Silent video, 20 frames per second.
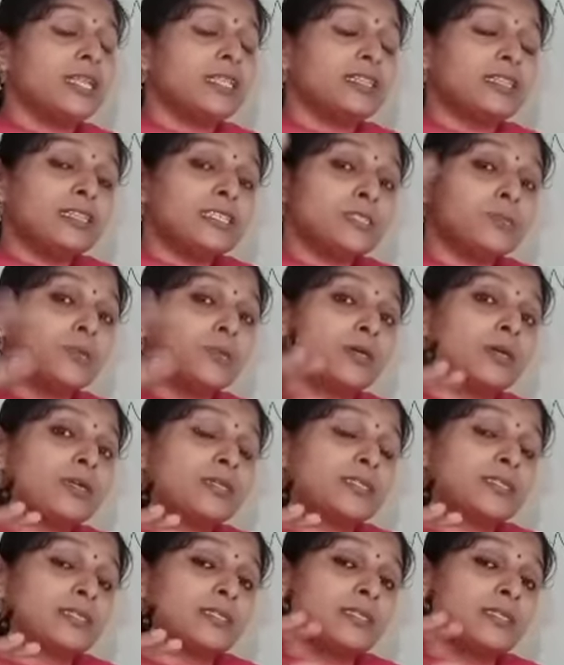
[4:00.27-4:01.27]
This
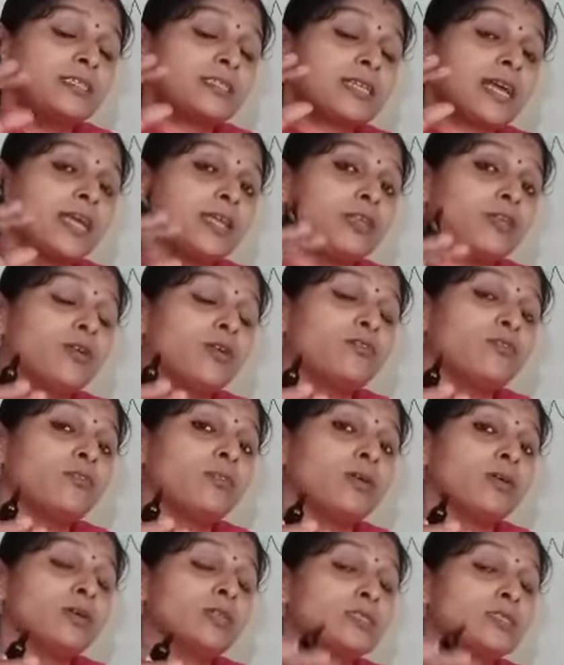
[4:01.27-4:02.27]
kind of
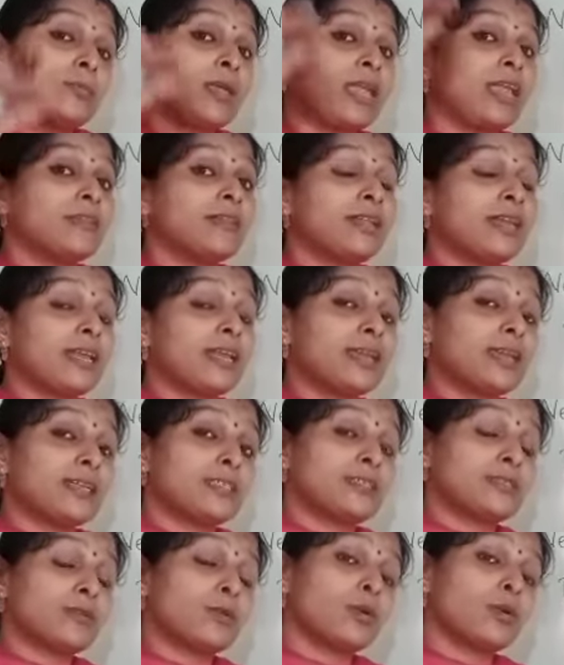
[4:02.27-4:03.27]
birds make their
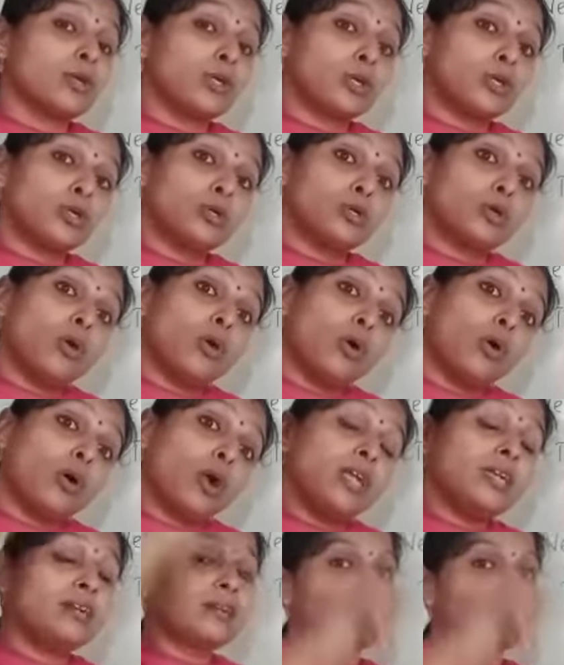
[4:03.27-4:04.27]
nest on
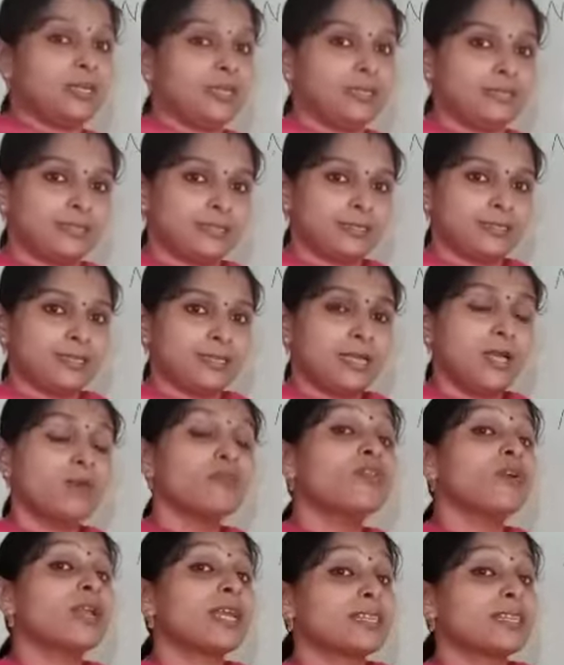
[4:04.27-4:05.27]
tall trees.
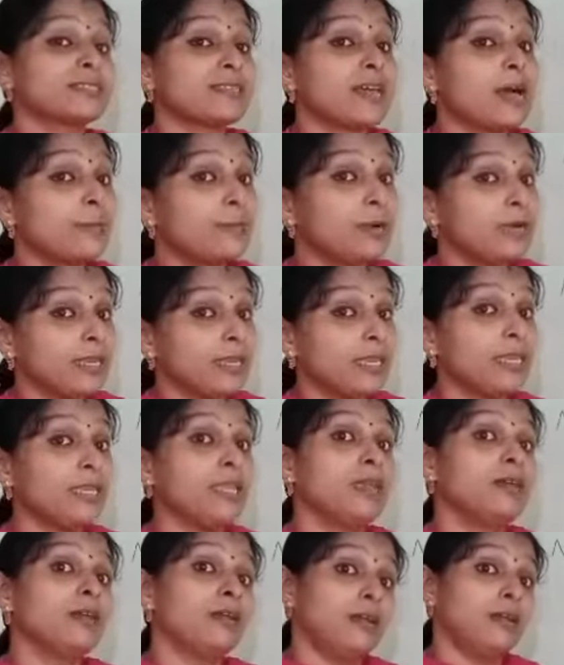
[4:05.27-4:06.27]
For example,
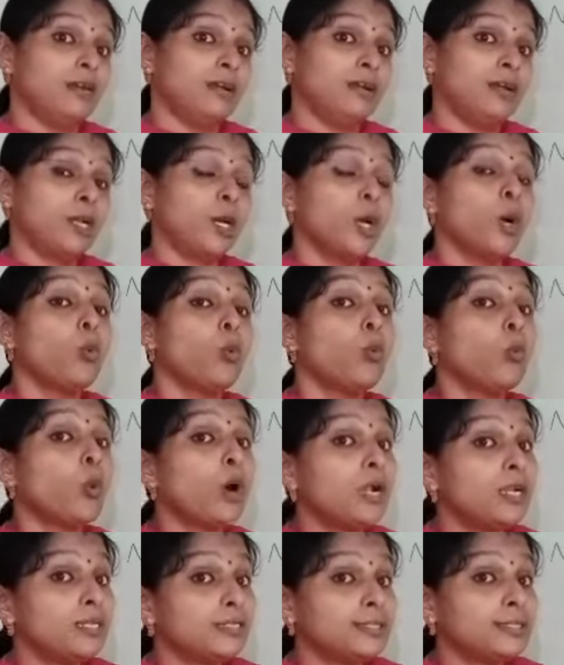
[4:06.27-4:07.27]
eagle,
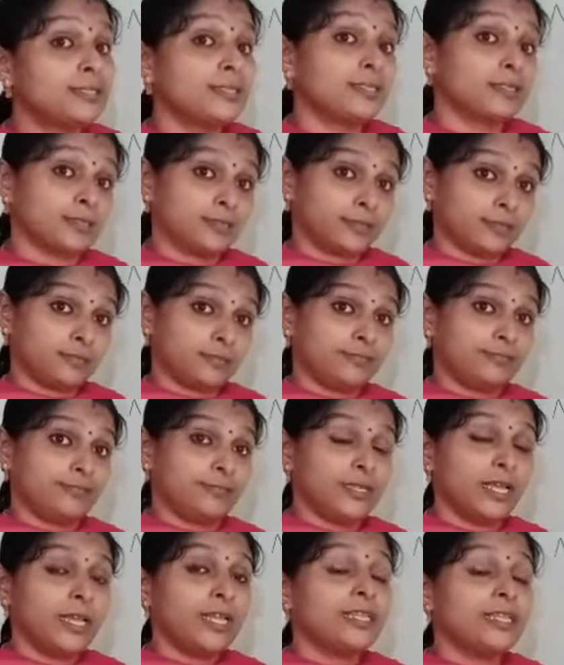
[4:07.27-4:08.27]
vulture.
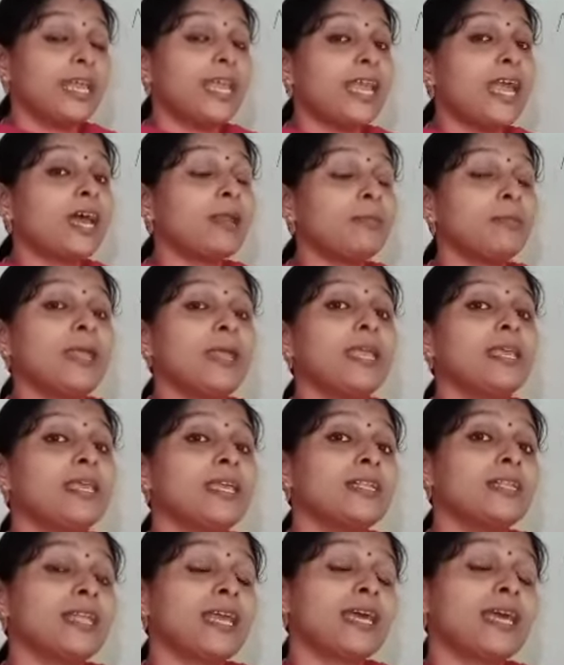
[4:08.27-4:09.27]
They are
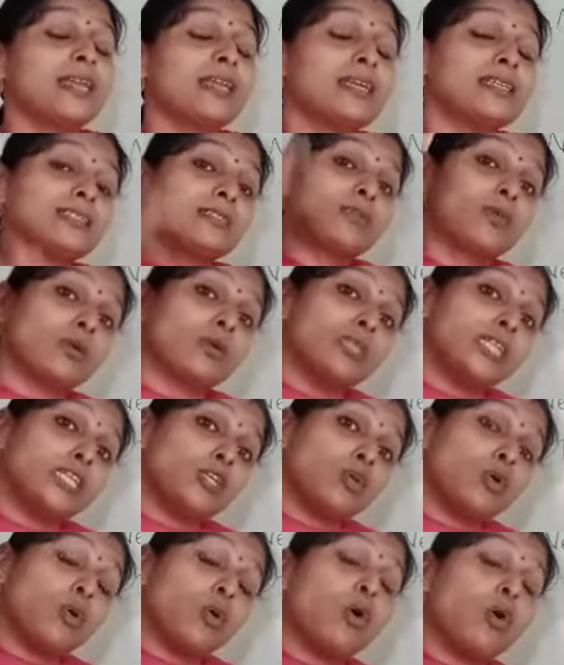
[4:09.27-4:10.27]
making their nest on the
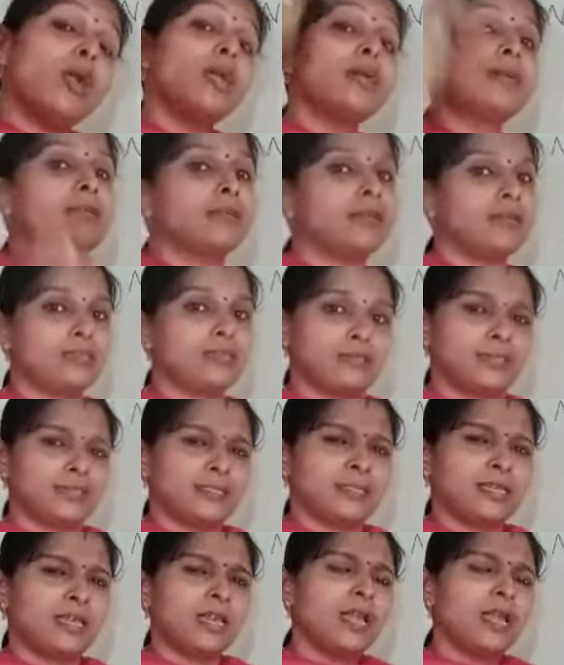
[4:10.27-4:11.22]
tall trees.